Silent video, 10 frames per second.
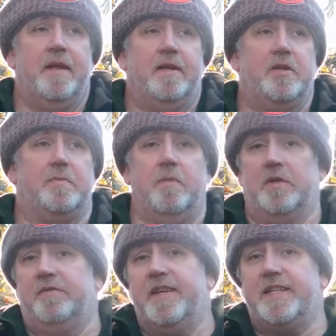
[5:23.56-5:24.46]
Just
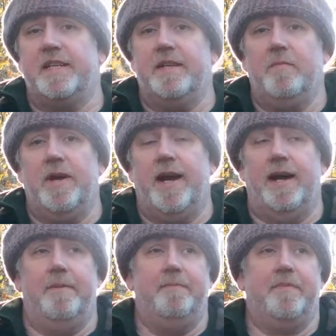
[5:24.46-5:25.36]
much fitter than we
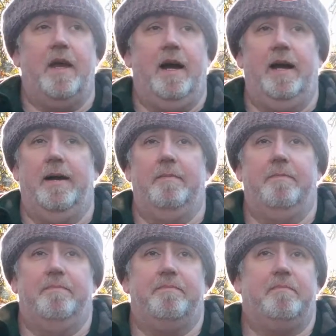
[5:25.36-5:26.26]
are,
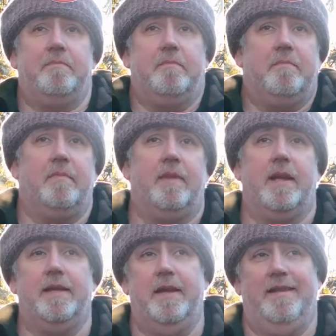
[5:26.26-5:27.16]

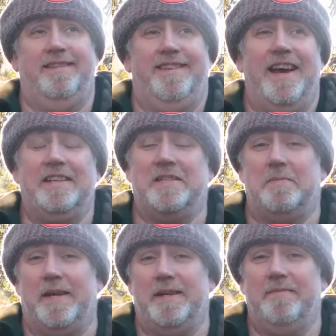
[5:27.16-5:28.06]
and they had to
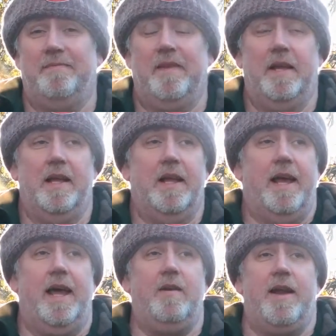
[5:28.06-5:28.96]
be.
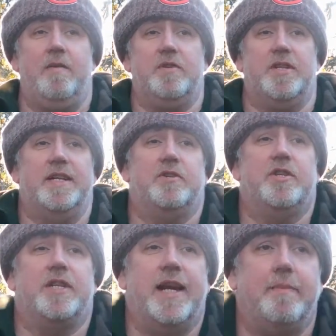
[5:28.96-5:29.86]
Anyway, that was an
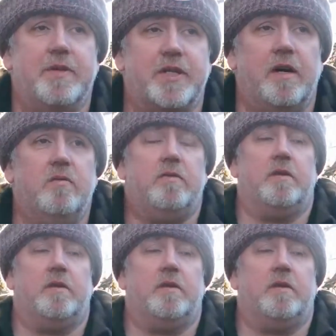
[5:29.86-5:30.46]
interesting episode.